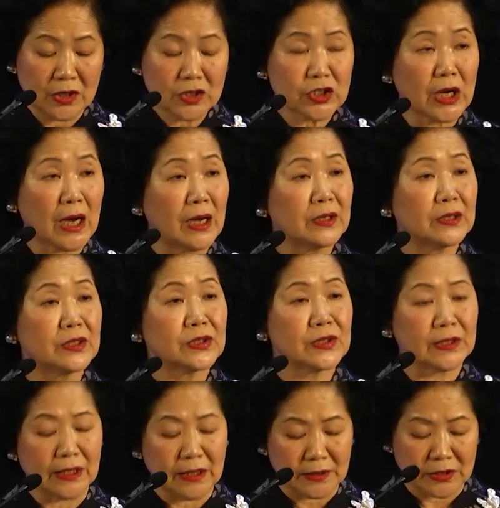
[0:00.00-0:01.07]
China's
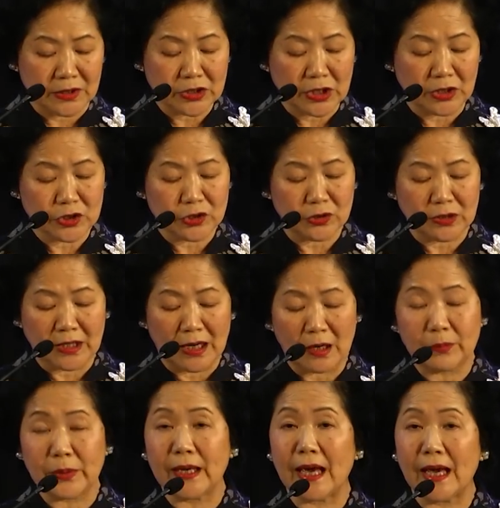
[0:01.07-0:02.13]
leaders should now
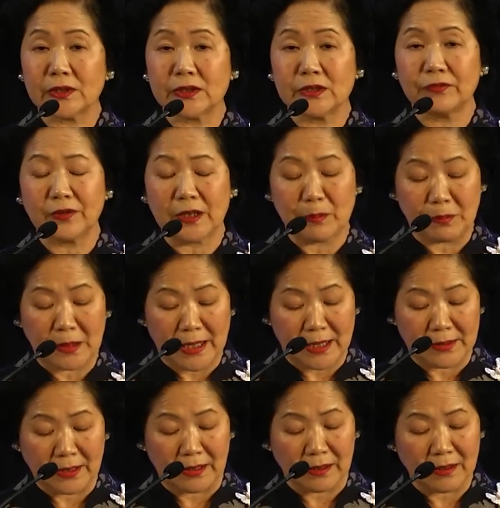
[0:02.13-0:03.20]
be actively
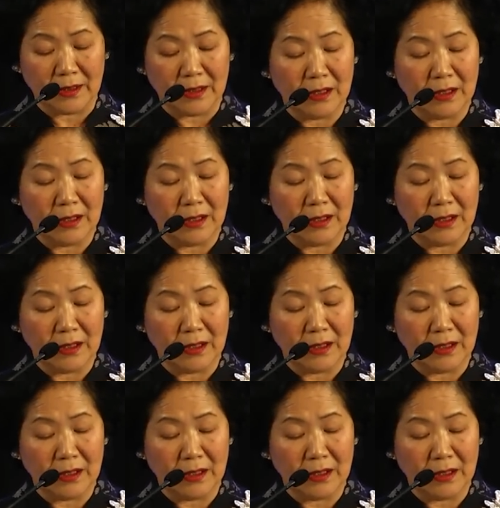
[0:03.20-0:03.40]
planning